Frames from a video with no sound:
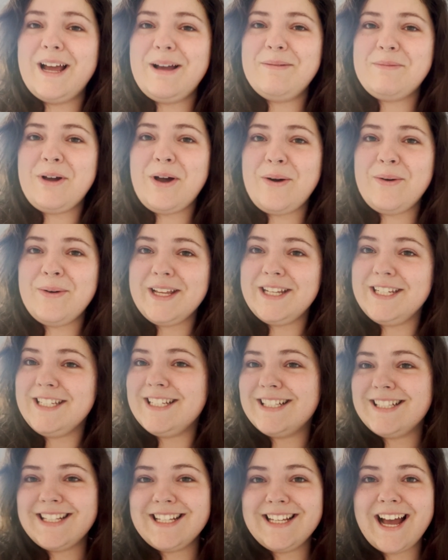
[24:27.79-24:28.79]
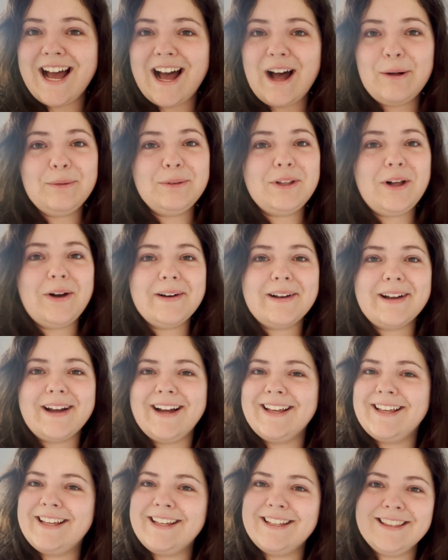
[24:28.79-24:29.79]
I'm going to see how long
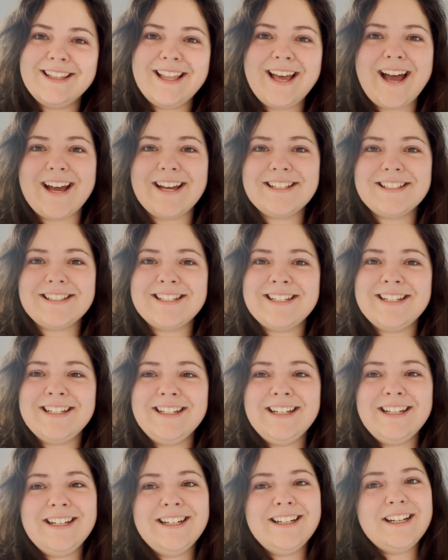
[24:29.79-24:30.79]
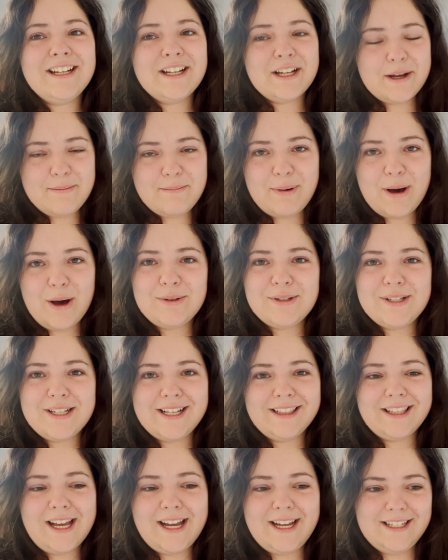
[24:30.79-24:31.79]
I can last
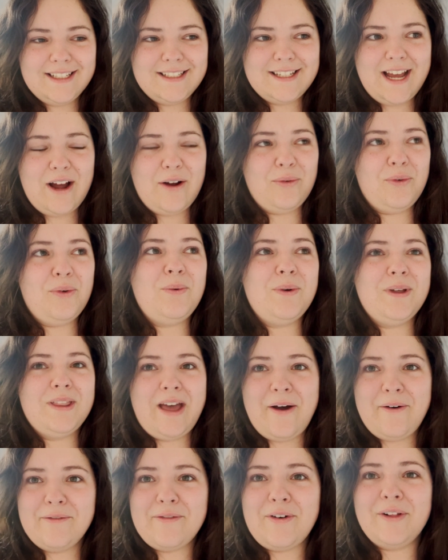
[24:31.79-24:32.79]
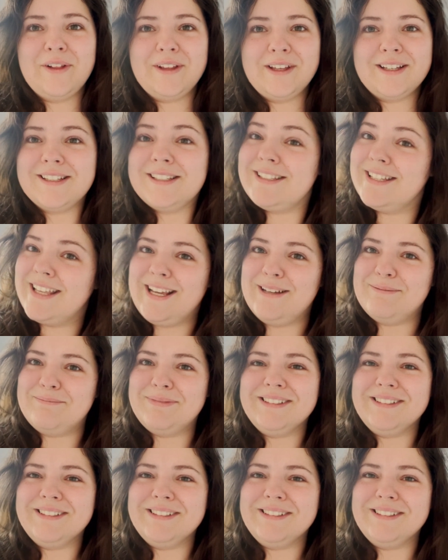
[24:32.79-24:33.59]
composing lying down without falling asleep.